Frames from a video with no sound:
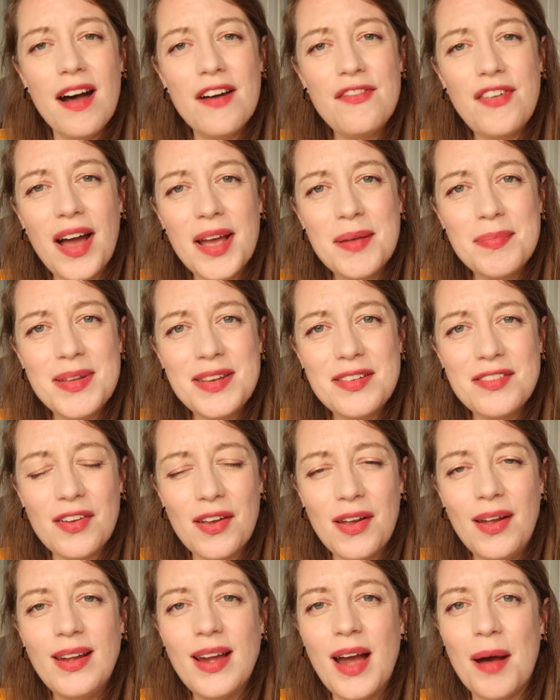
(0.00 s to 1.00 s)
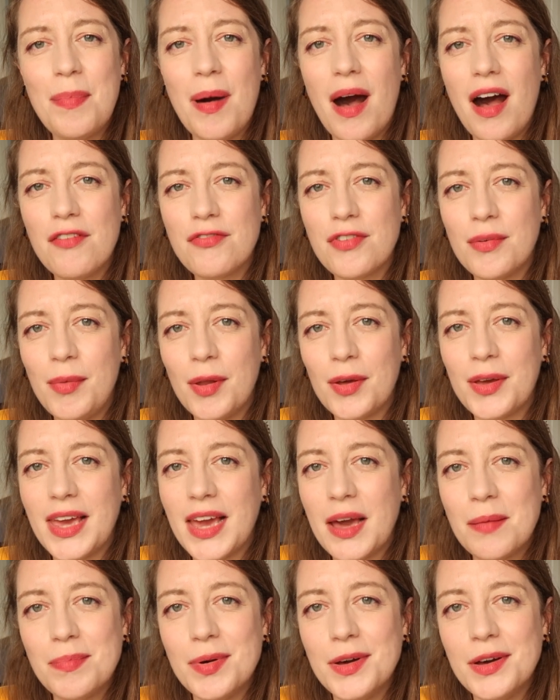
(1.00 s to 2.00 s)
have I been doing apart from
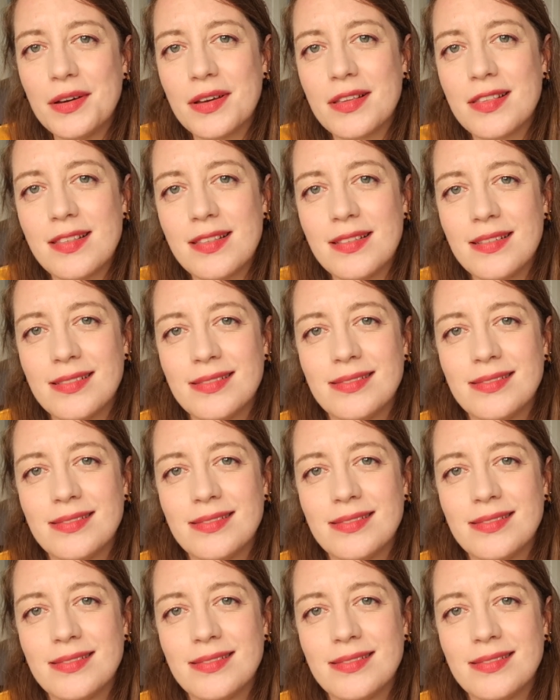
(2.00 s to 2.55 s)
looking at books?